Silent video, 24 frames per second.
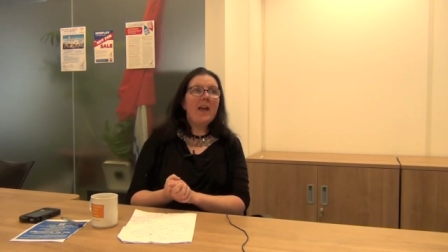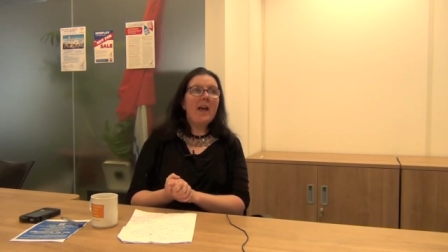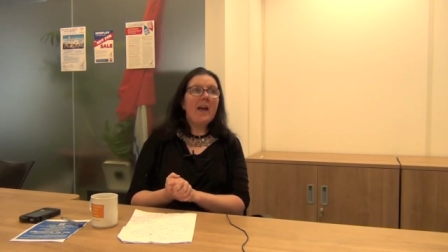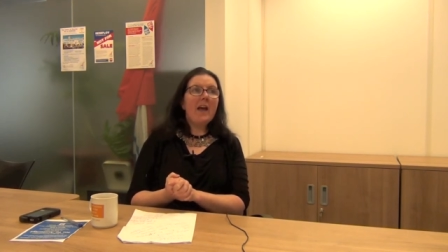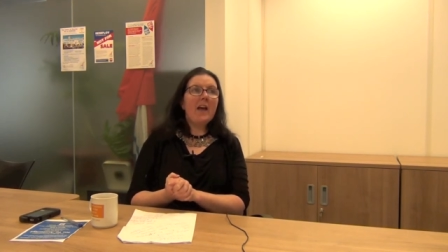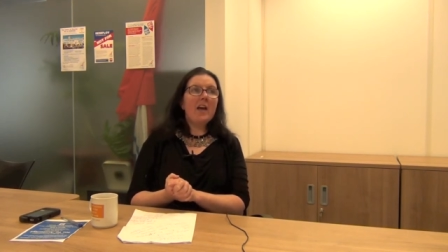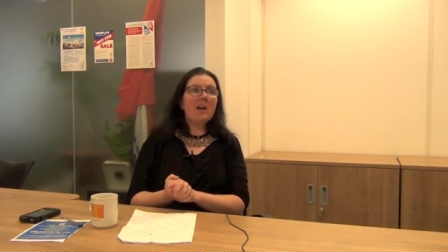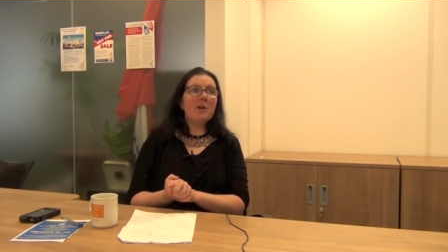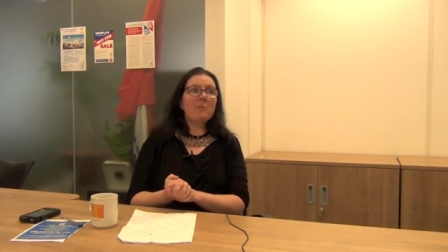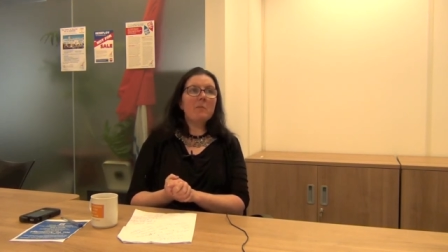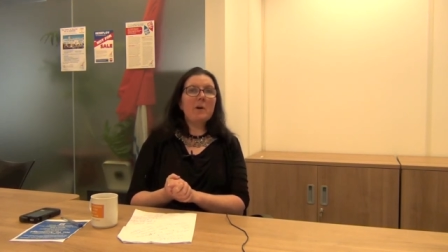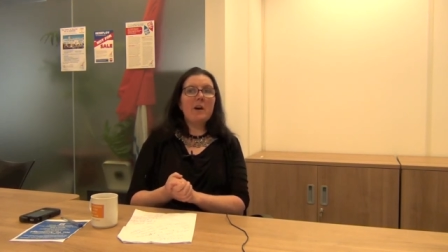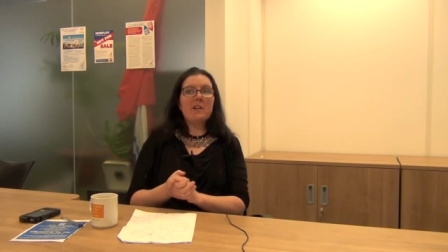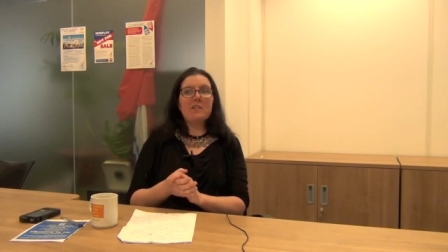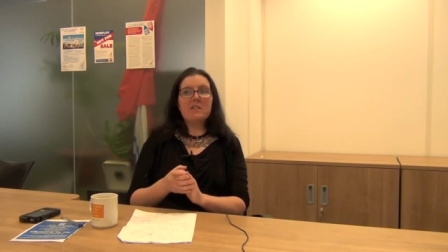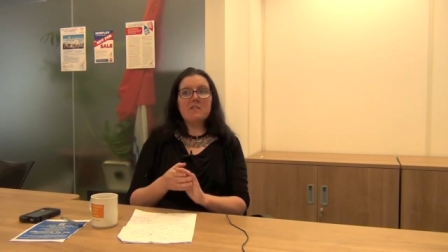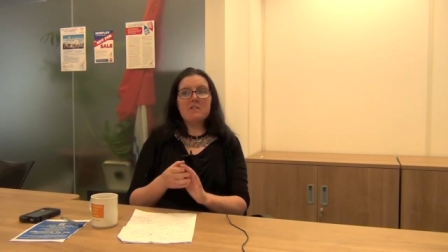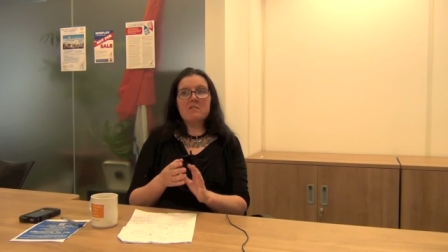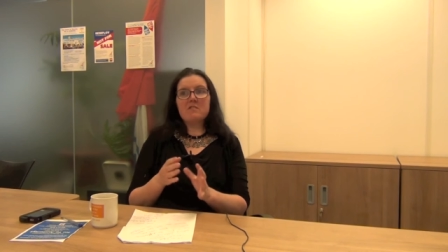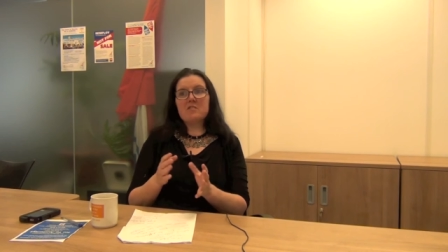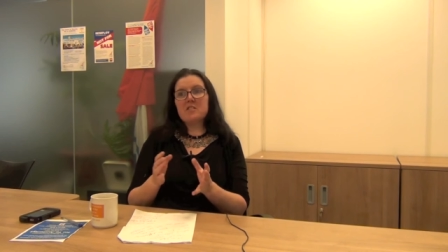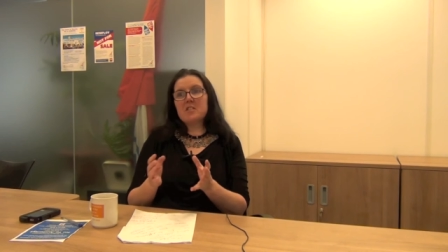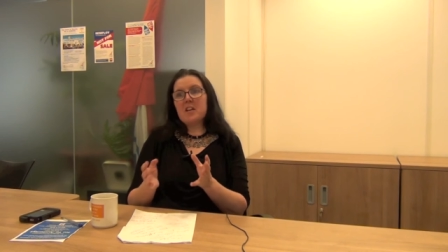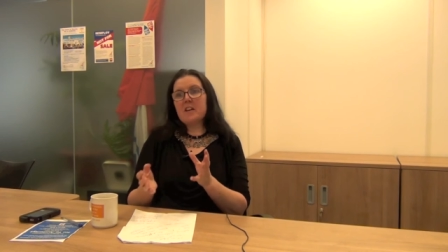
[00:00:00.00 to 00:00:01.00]
Um,
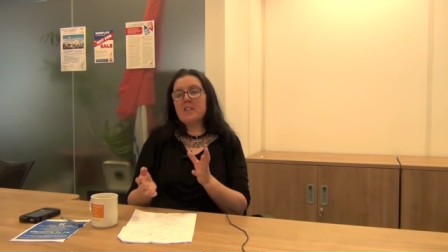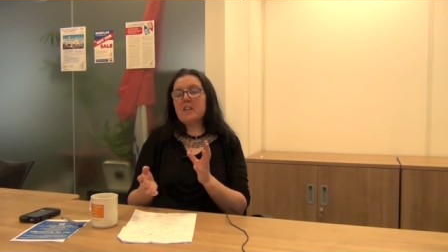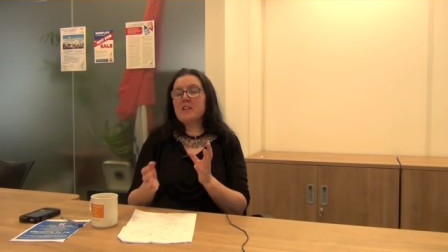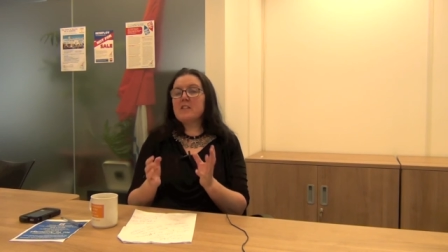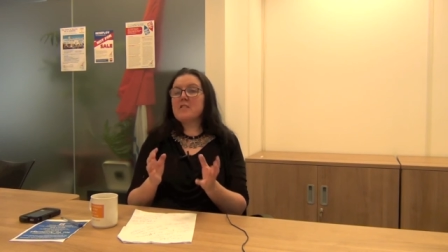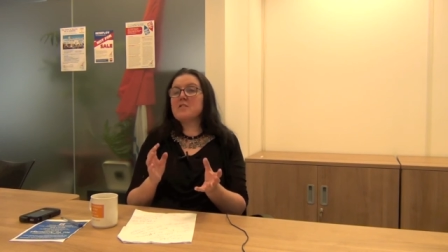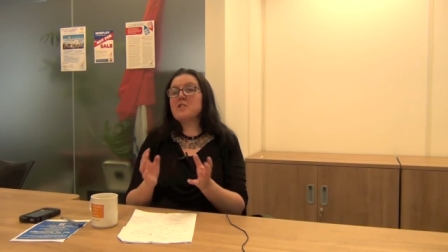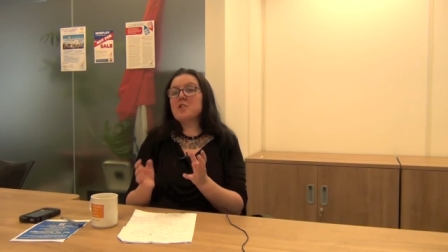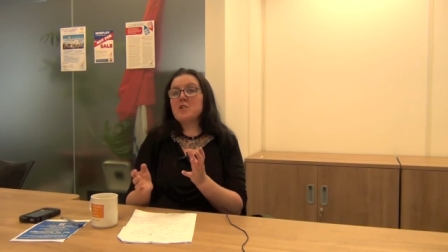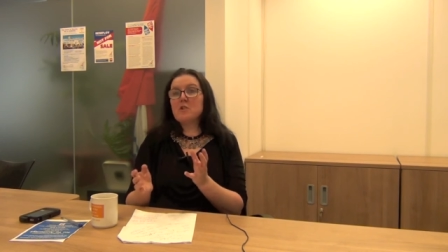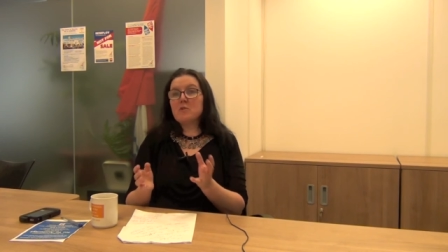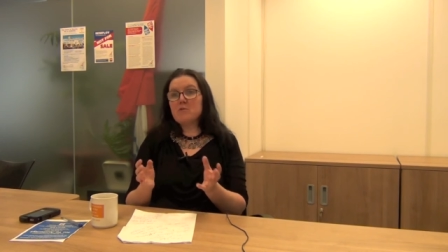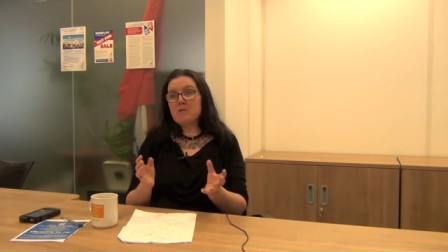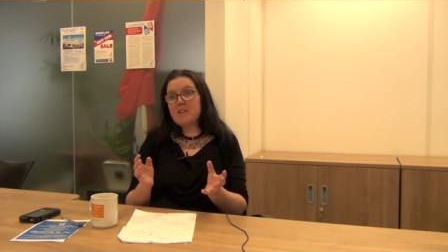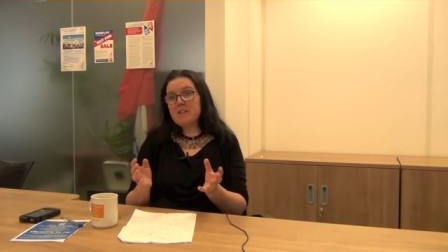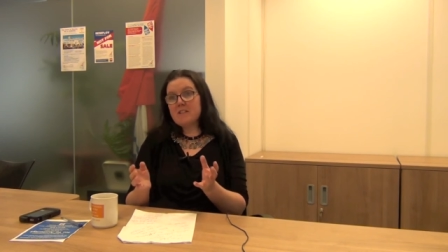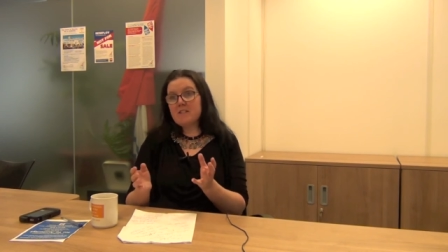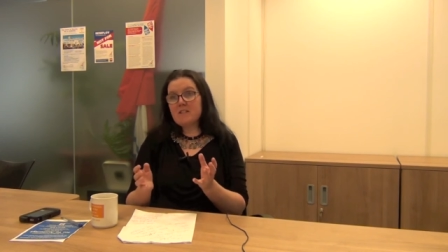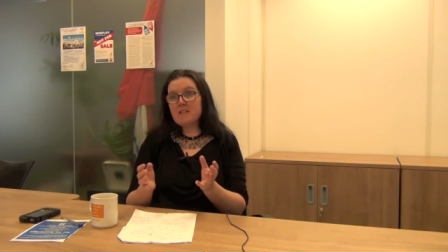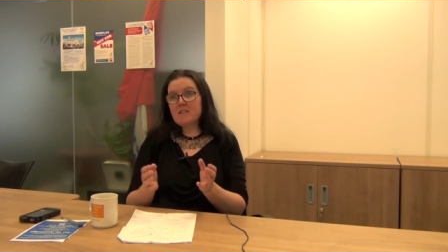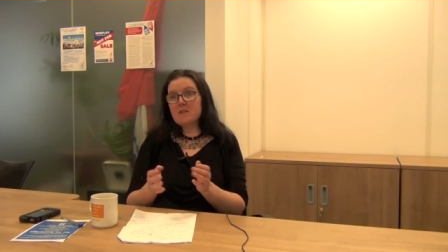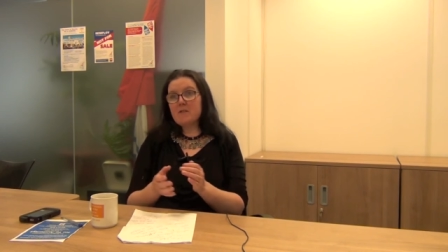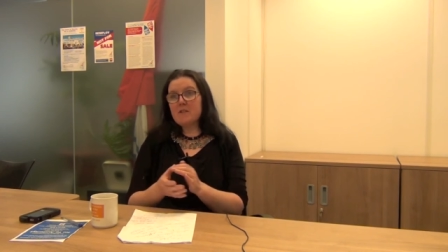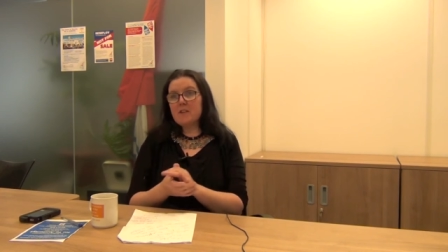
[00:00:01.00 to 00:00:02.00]
and I think there's two
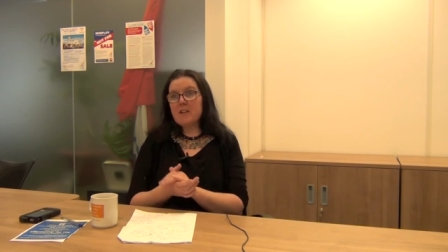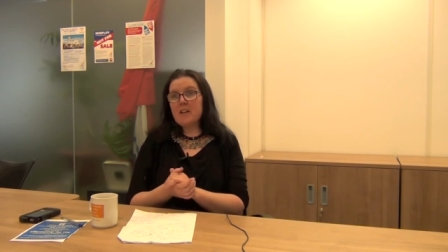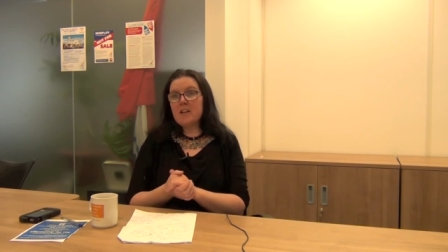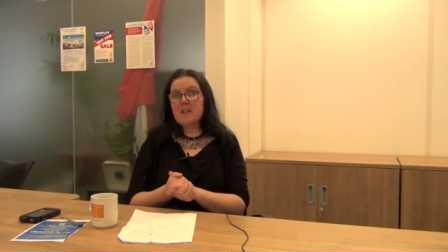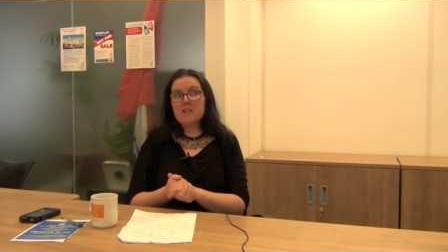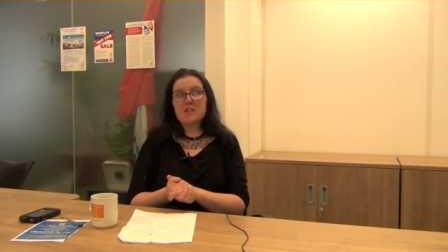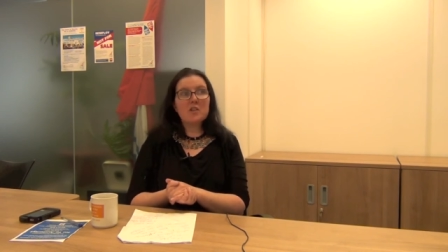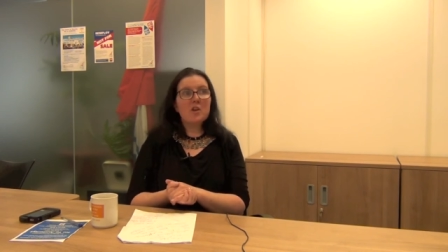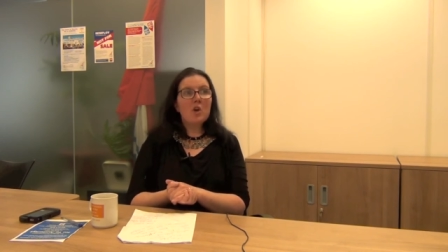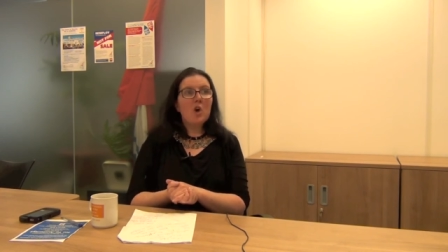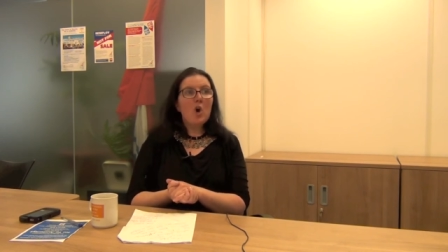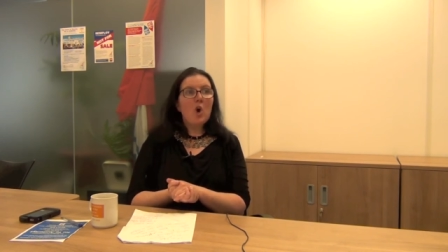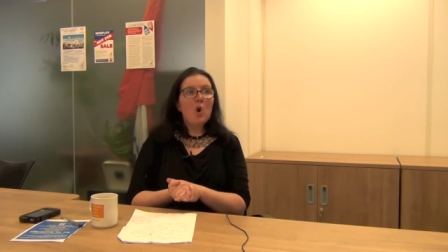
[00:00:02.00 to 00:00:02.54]
reasons for that.